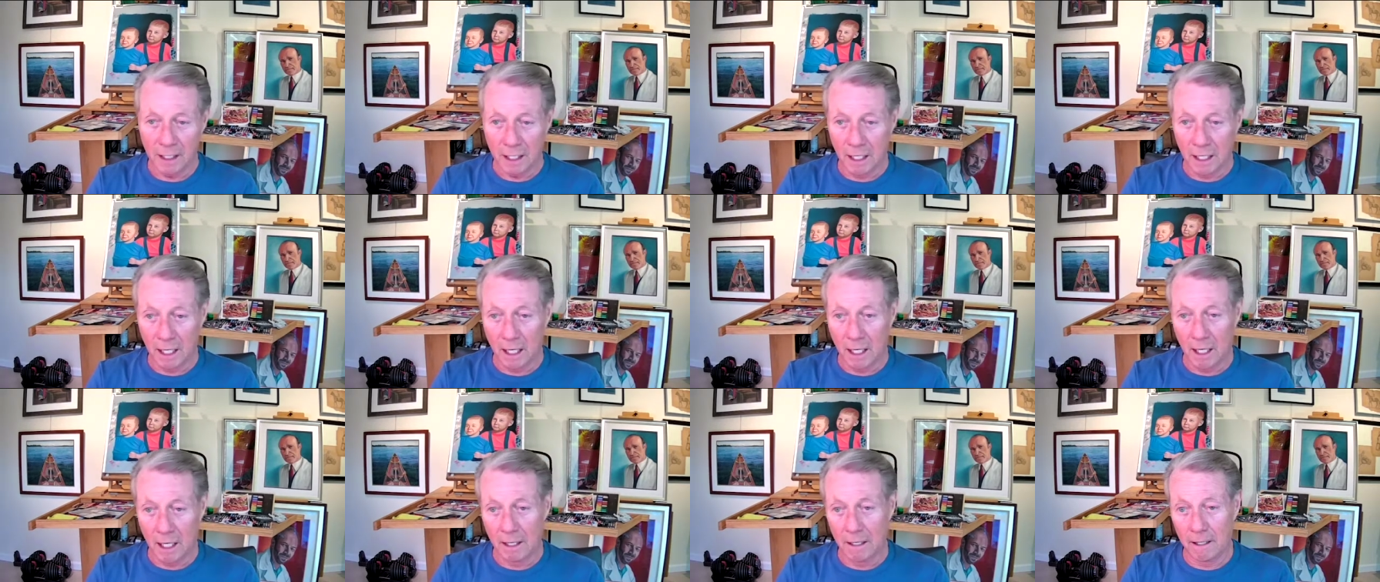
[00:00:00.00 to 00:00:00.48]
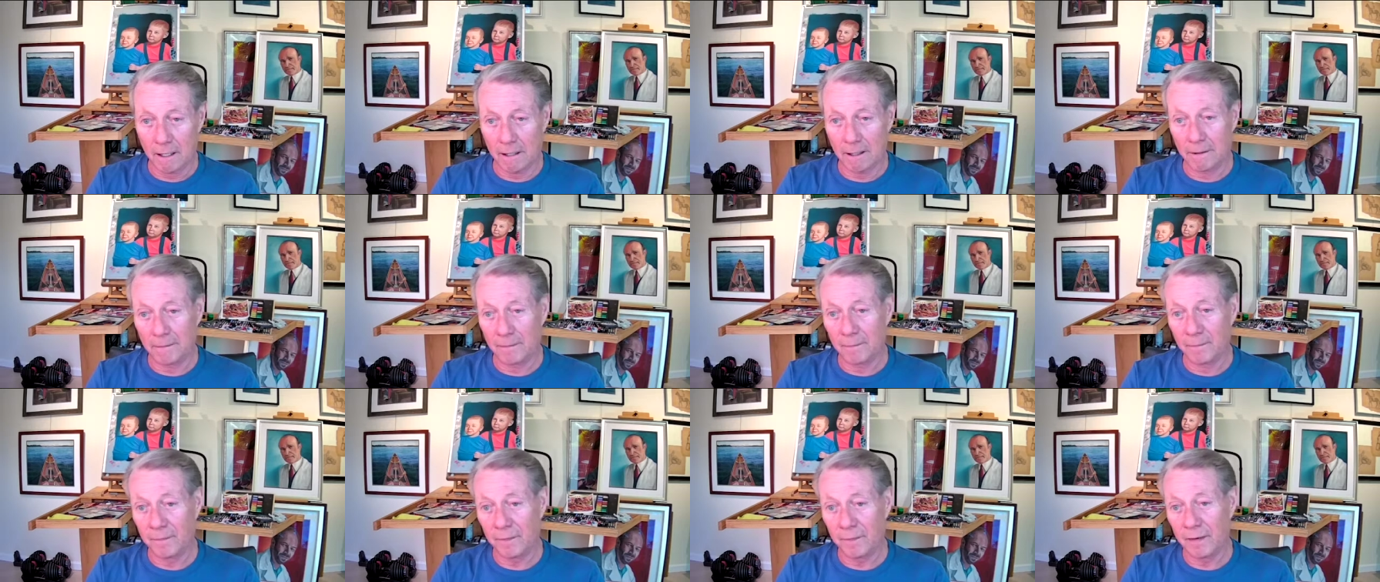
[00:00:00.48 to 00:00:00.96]

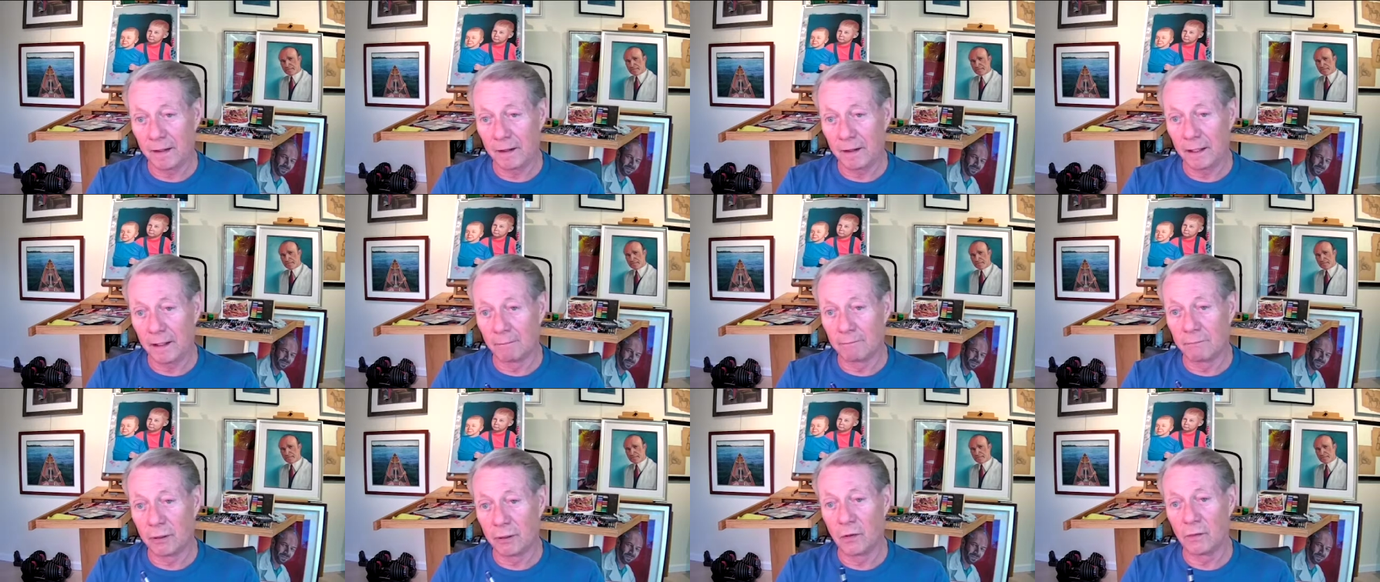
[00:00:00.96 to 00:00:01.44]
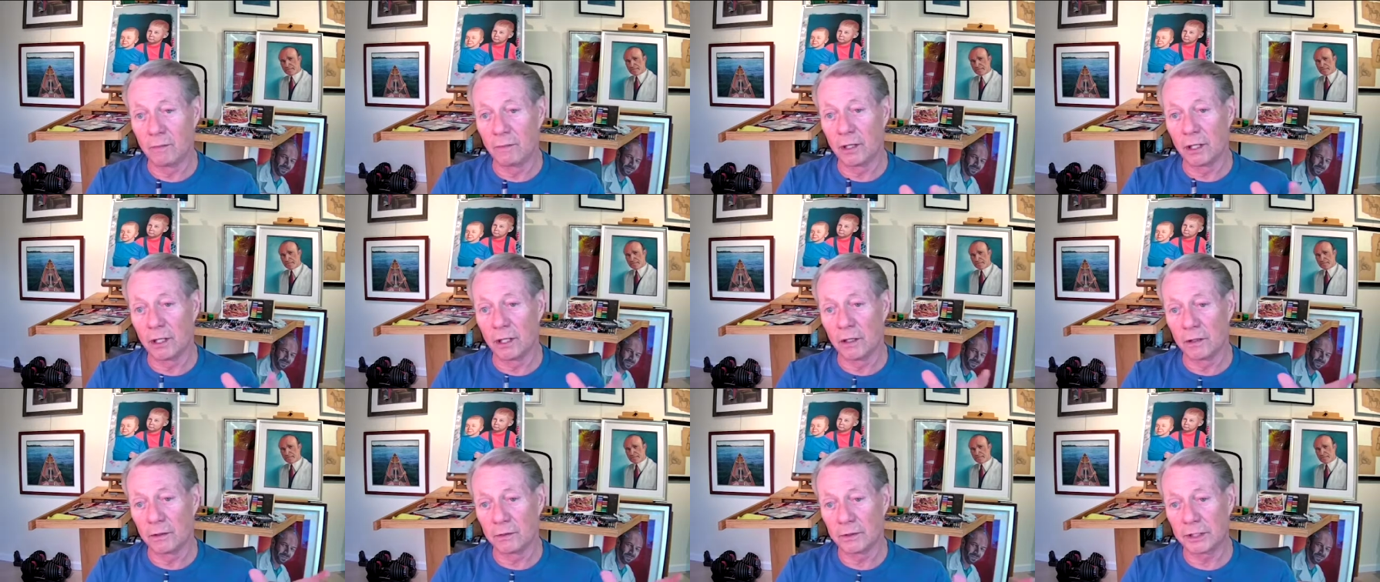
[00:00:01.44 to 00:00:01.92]
bone
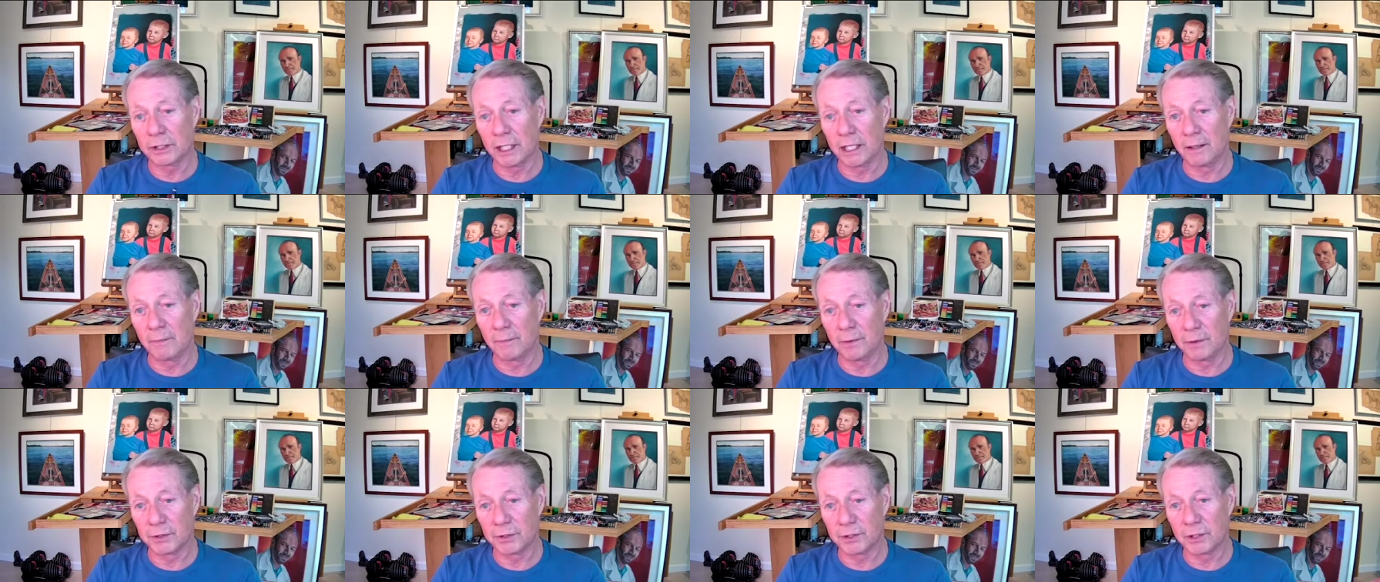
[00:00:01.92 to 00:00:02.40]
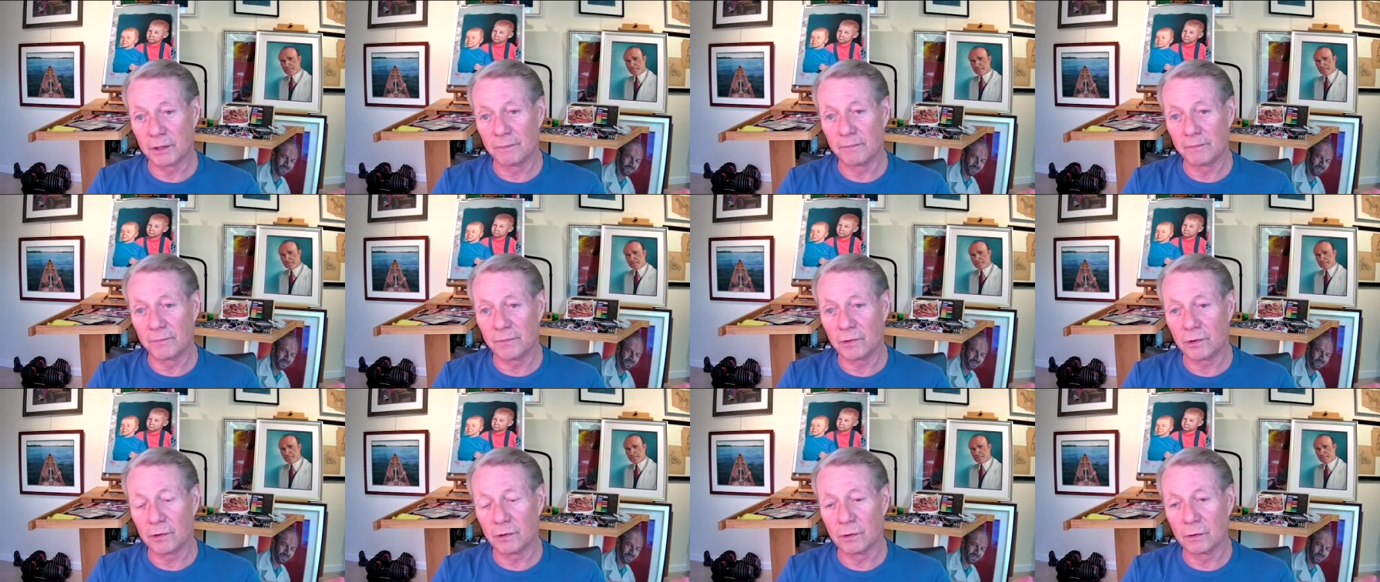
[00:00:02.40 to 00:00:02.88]
marrow samples
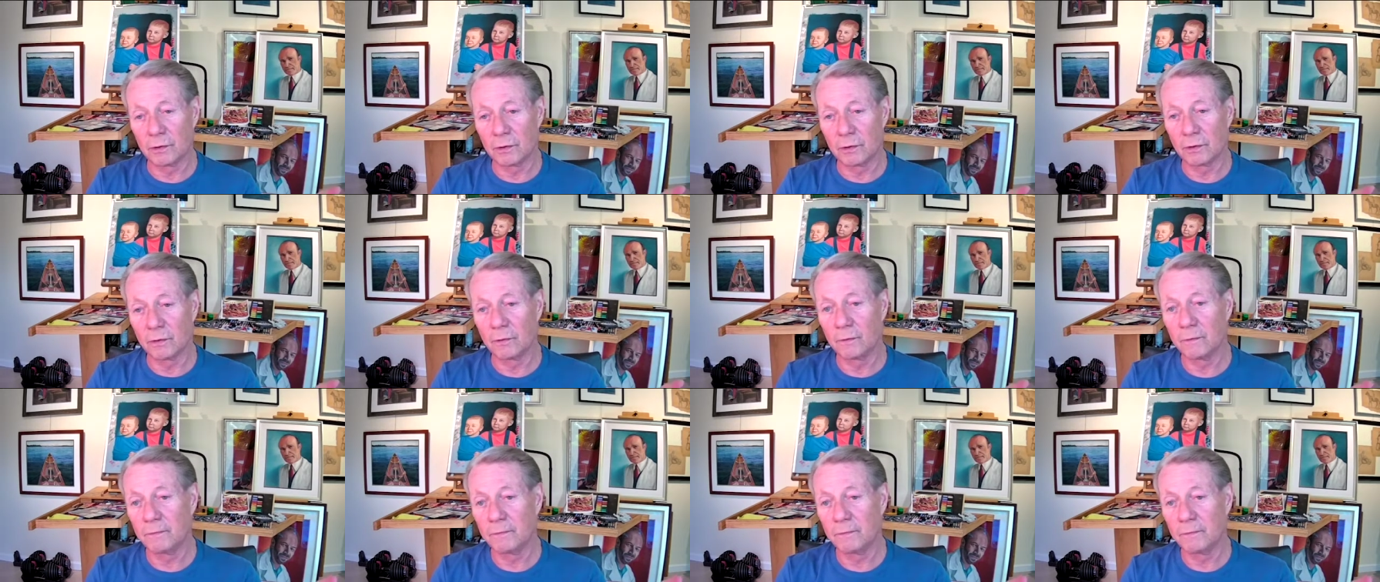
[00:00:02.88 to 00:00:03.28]
to